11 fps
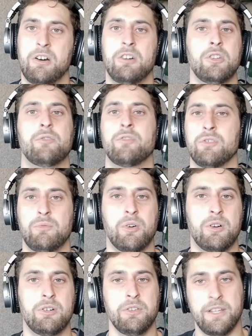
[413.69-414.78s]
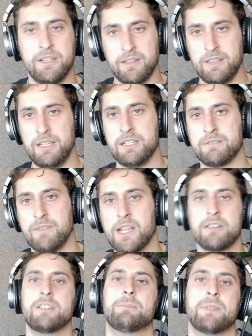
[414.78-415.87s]
all over the world in these
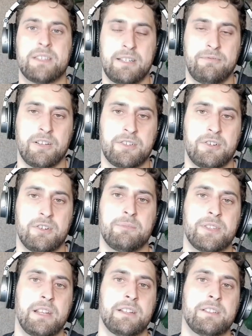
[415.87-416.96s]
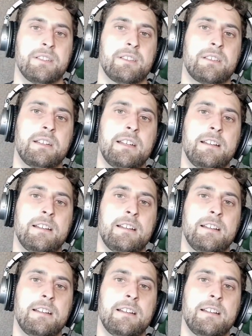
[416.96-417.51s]
very specific circumstances.